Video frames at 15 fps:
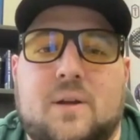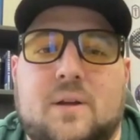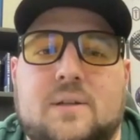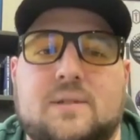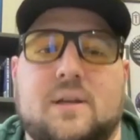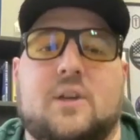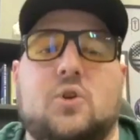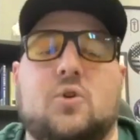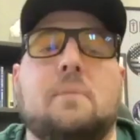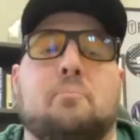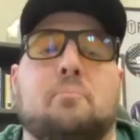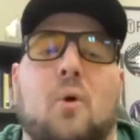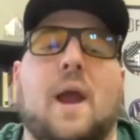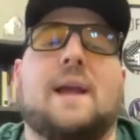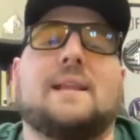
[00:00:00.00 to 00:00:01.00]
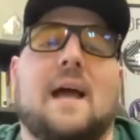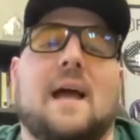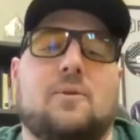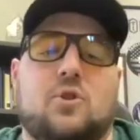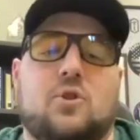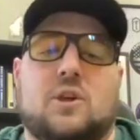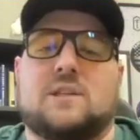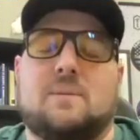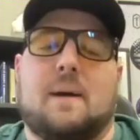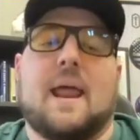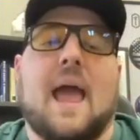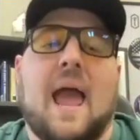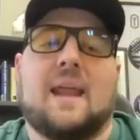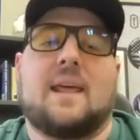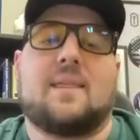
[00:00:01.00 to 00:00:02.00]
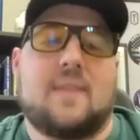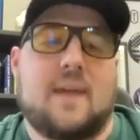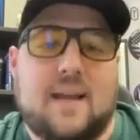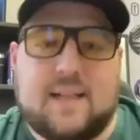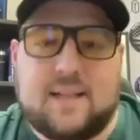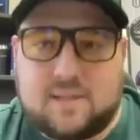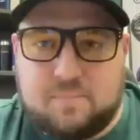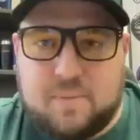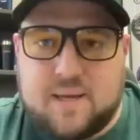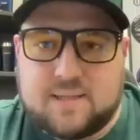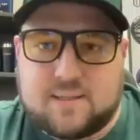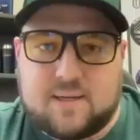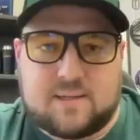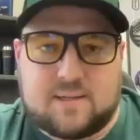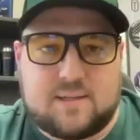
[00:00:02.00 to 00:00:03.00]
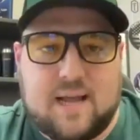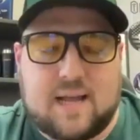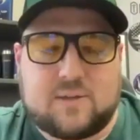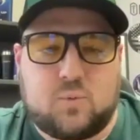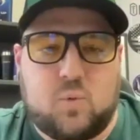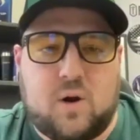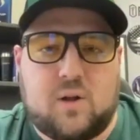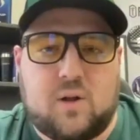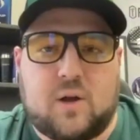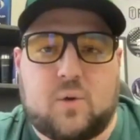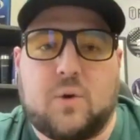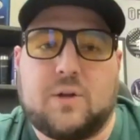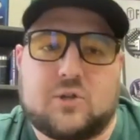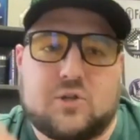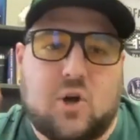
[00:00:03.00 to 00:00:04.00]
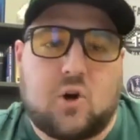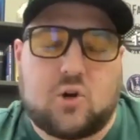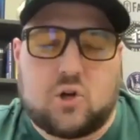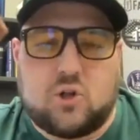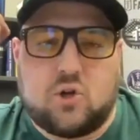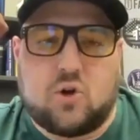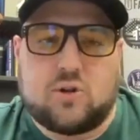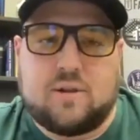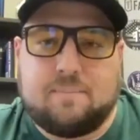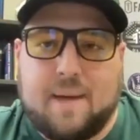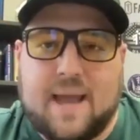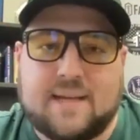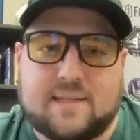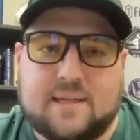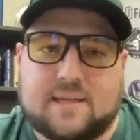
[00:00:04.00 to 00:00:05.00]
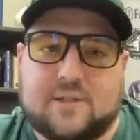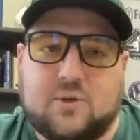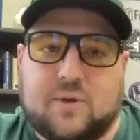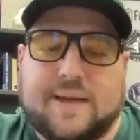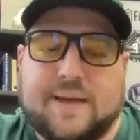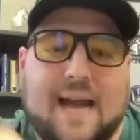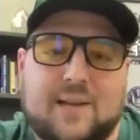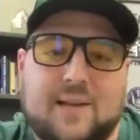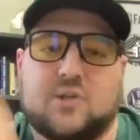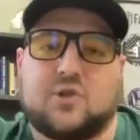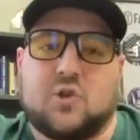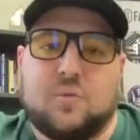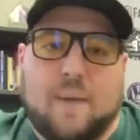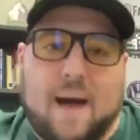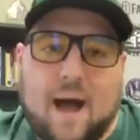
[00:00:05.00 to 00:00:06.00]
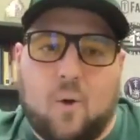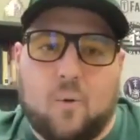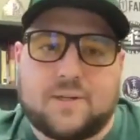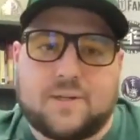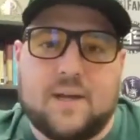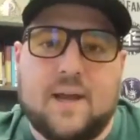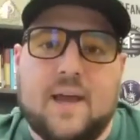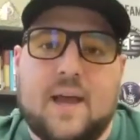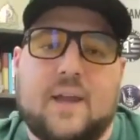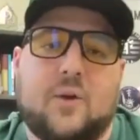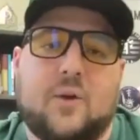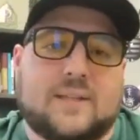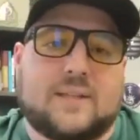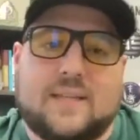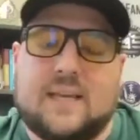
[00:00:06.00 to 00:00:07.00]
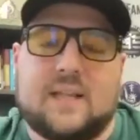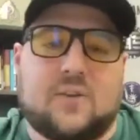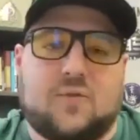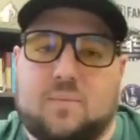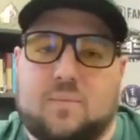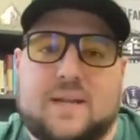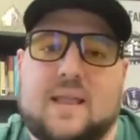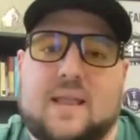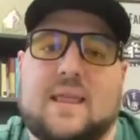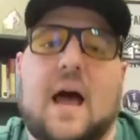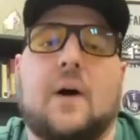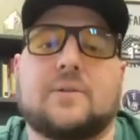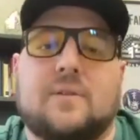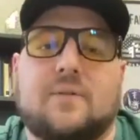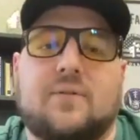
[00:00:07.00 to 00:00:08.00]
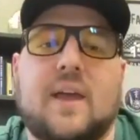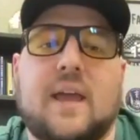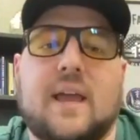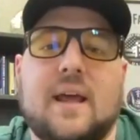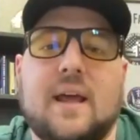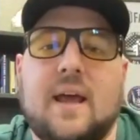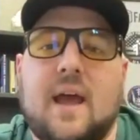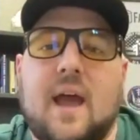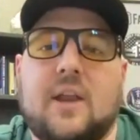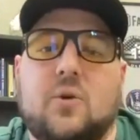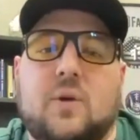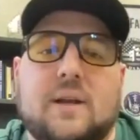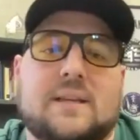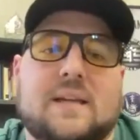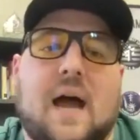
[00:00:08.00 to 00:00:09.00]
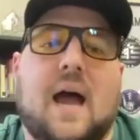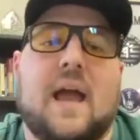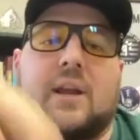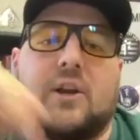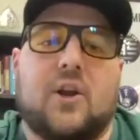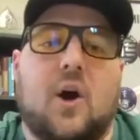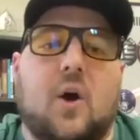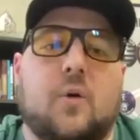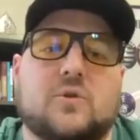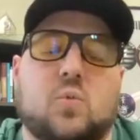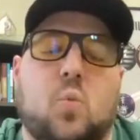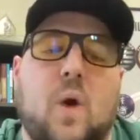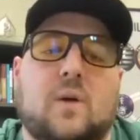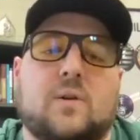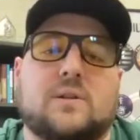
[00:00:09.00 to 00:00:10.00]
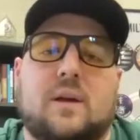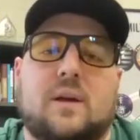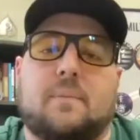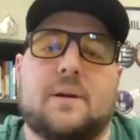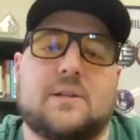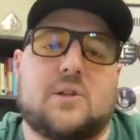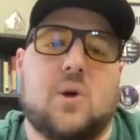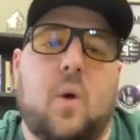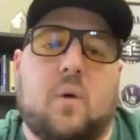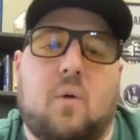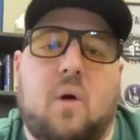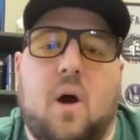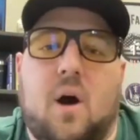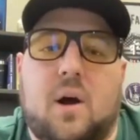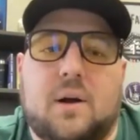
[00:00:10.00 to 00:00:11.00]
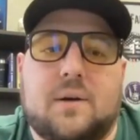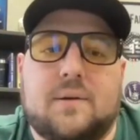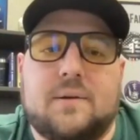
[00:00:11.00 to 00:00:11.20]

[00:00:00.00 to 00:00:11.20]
Because like you can break down just about anything in this business. That's where like when you start to learn the basics, you can kind of zoom out and you can see this from 10,000 feet and you can diagnose where somebody's going wrong.